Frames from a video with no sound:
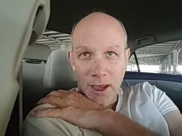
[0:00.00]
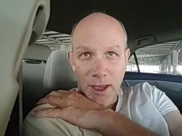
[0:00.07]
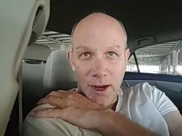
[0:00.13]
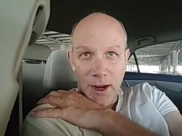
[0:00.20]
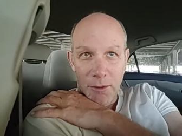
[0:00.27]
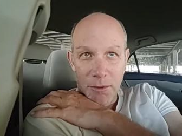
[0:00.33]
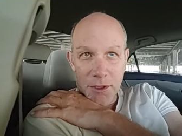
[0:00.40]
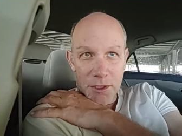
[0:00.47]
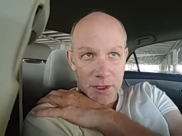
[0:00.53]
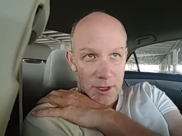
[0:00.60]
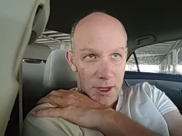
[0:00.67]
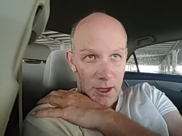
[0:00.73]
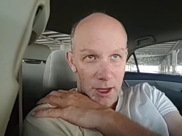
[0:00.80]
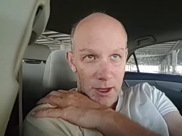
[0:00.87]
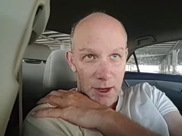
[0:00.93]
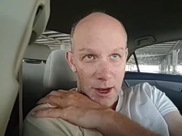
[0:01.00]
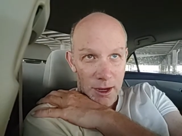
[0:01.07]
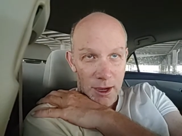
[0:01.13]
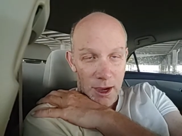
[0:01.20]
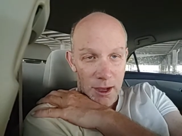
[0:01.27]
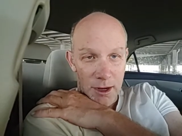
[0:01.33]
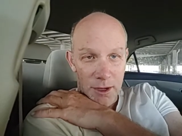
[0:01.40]
and I was and I
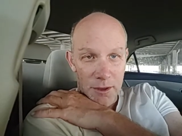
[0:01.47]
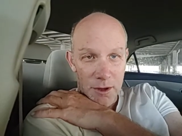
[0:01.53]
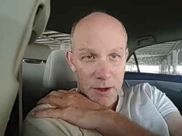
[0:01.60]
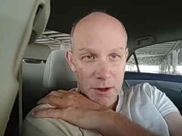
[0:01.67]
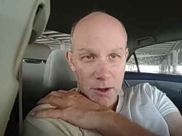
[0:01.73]
got on their